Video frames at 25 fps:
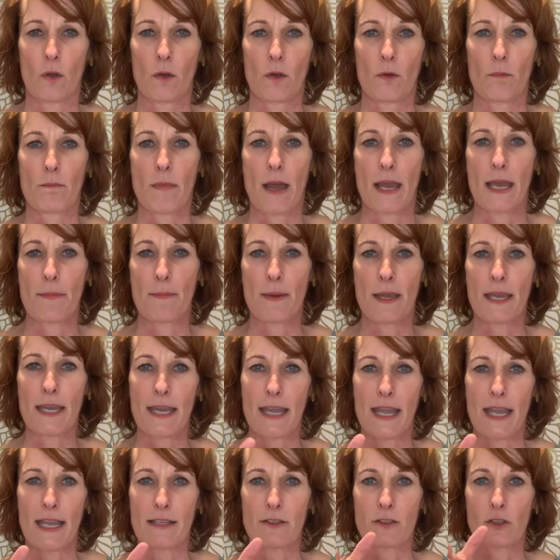
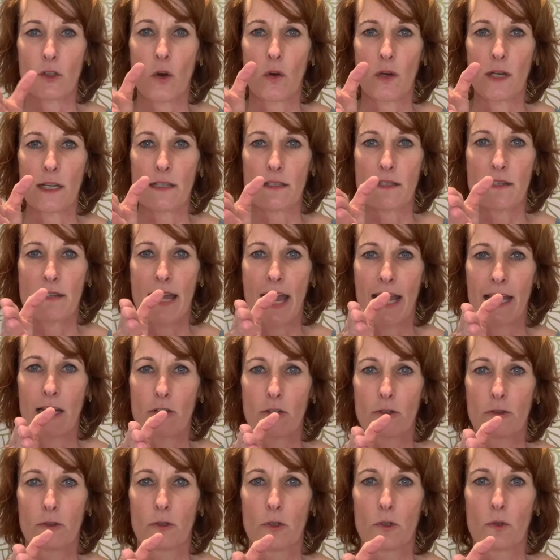Maybe it's got its
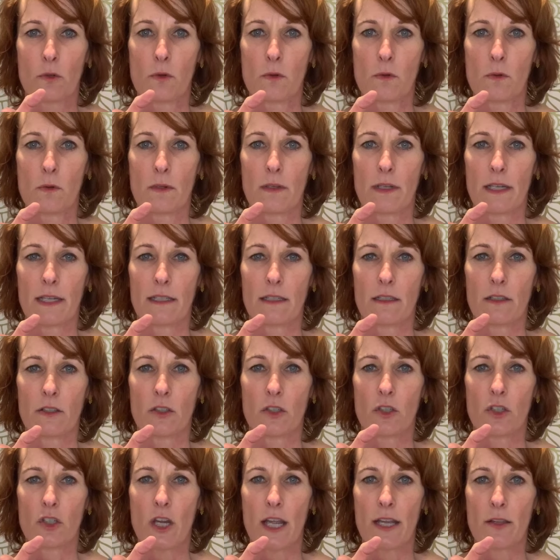natural,
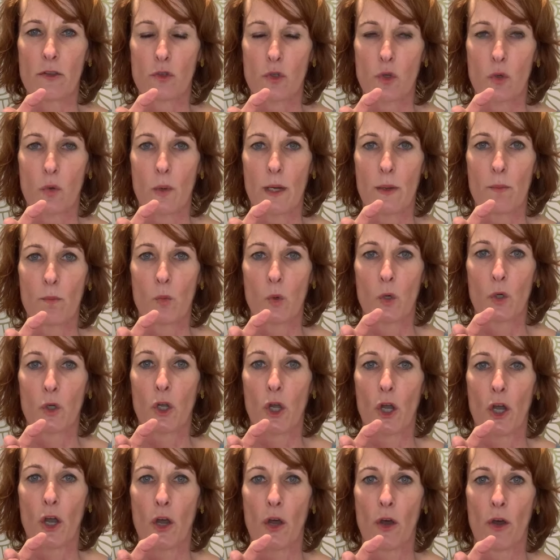gentle inward
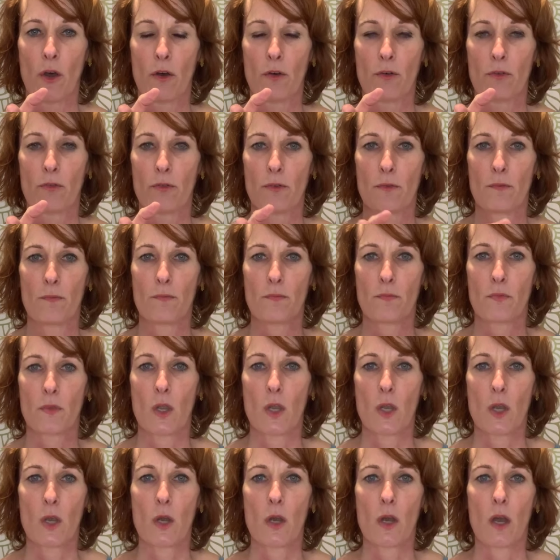curve.
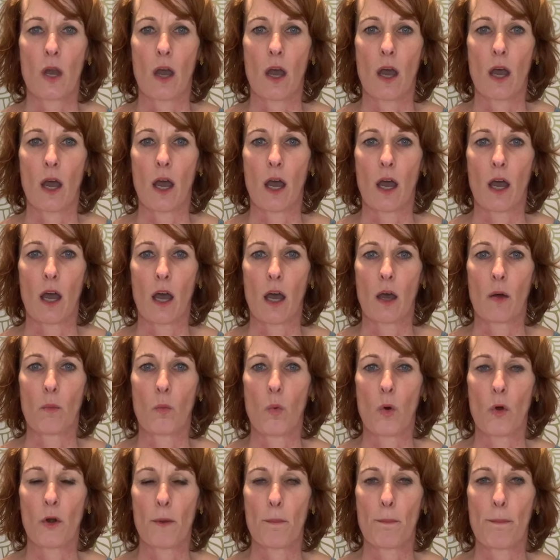And
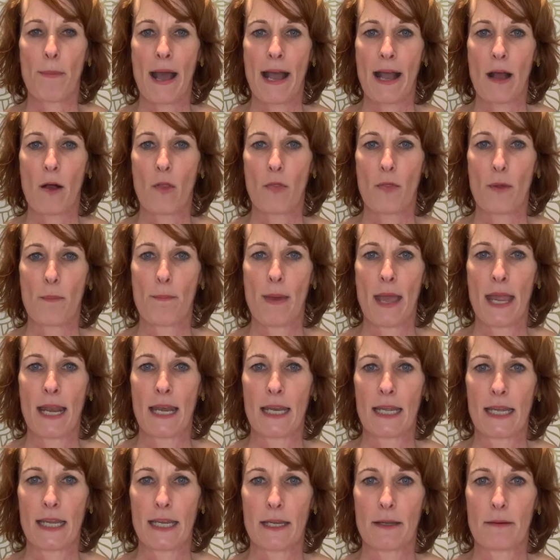what about the
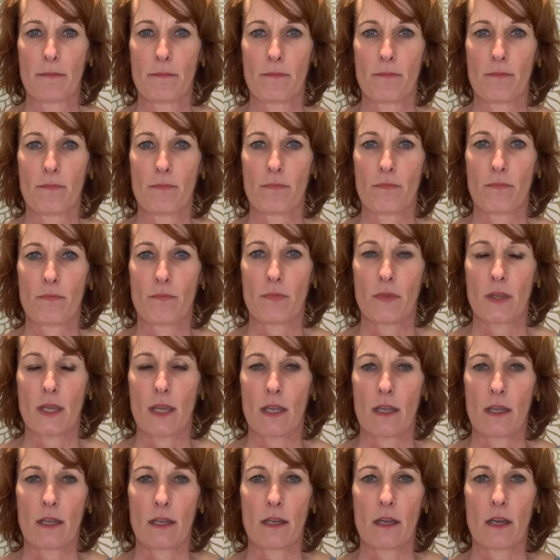belly?
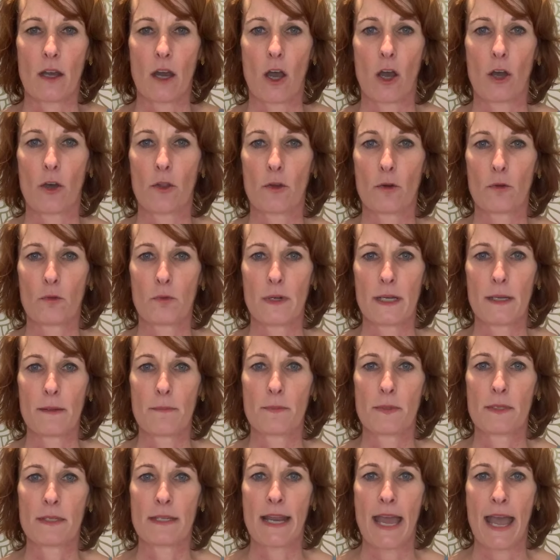Are the
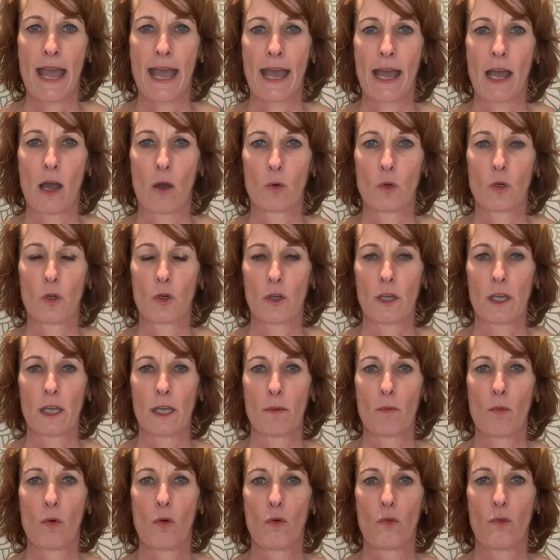ribs now looking
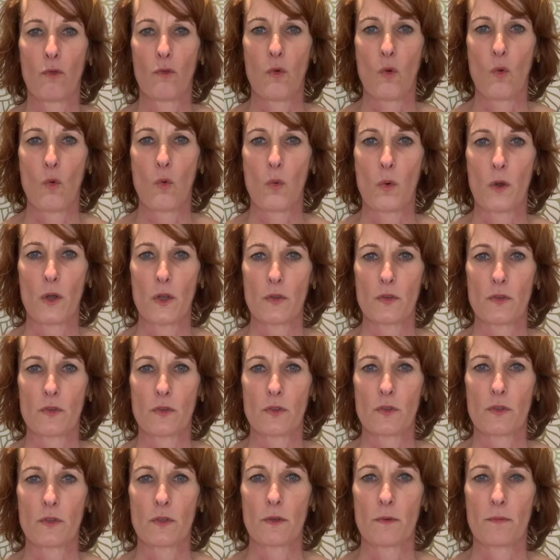more
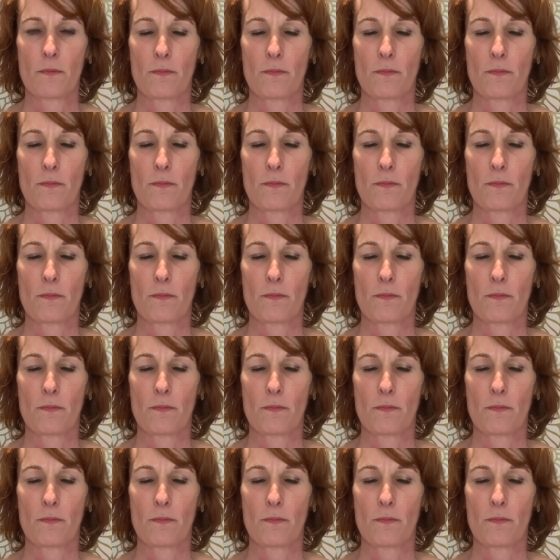forwards?